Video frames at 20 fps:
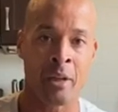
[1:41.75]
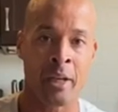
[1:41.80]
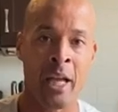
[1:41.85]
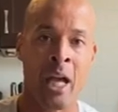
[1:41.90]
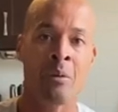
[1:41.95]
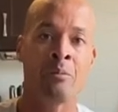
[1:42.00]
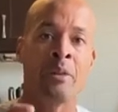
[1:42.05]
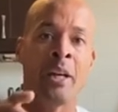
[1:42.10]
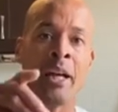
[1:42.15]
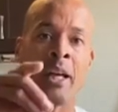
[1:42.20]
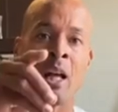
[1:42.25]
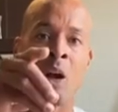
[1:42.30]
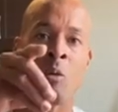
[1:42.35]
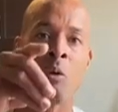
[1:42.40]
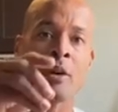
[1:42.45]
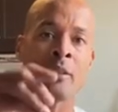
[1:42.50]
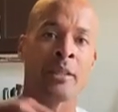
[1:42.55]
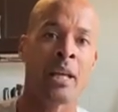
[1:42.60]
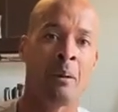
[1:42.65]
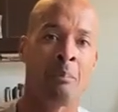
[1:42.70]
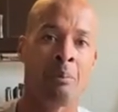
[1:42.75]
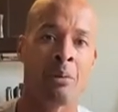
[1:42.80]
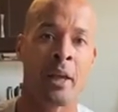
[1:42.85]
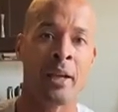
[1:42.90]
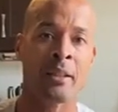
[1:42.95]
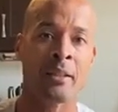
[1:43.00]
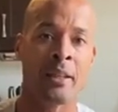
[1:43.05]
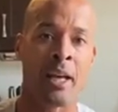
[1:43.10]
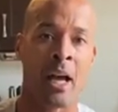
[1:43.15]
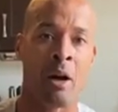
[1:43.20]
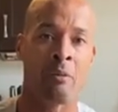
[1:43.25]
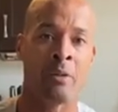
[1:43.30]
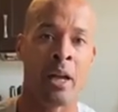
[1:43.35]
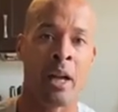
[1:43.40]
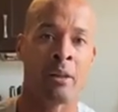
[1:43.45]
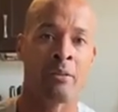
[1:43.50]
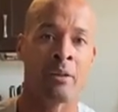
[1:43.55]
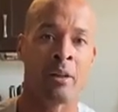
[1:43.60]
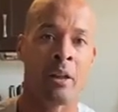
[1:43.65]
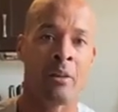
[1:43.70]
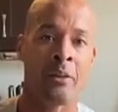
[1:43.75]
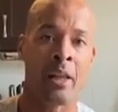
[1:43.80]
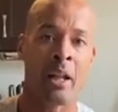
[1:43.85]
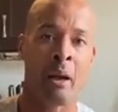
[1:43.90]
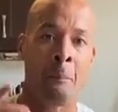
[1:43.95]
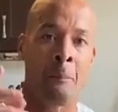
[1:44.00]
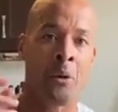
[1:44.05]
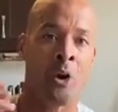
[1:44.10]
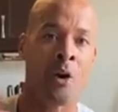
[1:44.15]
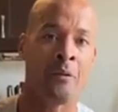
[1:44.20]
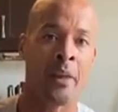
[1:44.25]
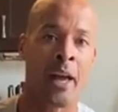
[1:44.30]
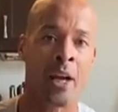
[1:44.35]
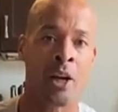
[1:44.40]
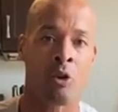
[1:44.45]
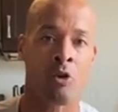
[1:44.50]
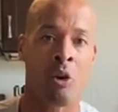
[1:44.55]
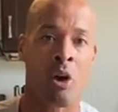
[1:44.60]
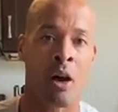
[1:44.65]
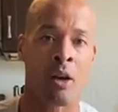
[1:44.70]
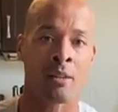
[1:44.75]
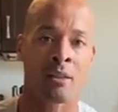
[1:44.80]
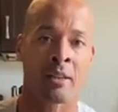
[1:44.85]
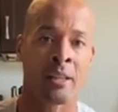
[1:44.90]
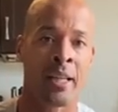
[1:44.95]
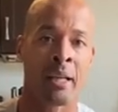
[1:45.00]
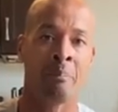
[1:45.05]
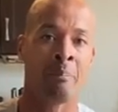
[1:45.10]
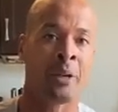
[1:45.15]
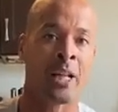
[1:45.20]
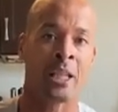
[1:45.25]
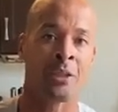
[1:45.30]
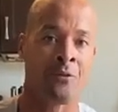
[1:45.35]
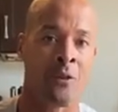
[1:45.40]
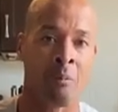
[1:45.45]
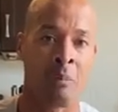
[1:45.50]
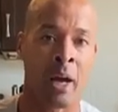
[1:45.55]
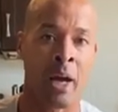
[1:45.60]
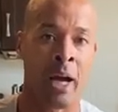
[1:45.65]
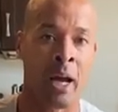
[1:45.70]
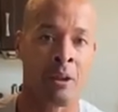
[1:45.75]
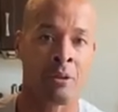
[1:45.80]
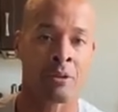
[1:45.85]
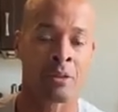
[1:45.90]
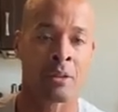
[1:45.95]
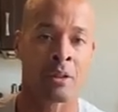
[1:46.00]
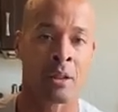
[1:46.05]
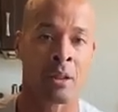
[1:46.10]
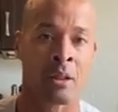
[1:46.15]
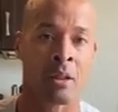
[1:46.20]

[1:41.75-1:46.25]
And where's that place at that I burned that cross 10 minutes from my house?